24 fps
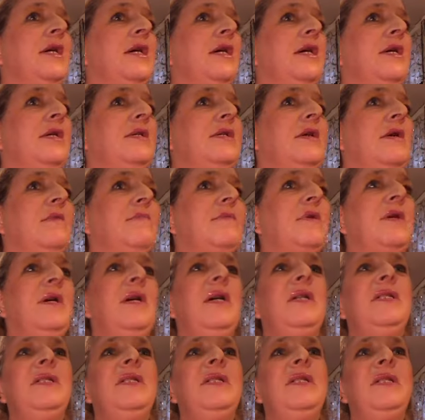And I'm
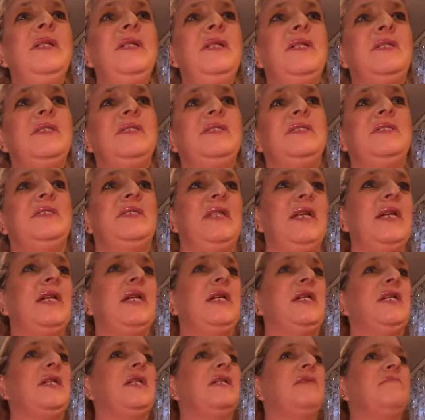kind of
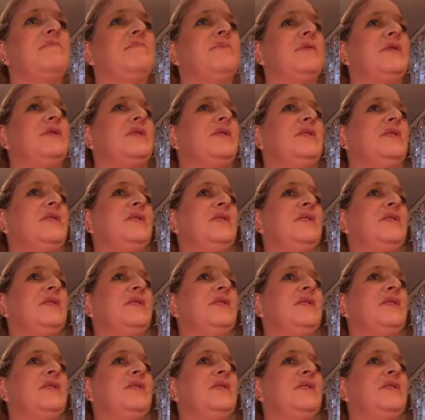digging it, but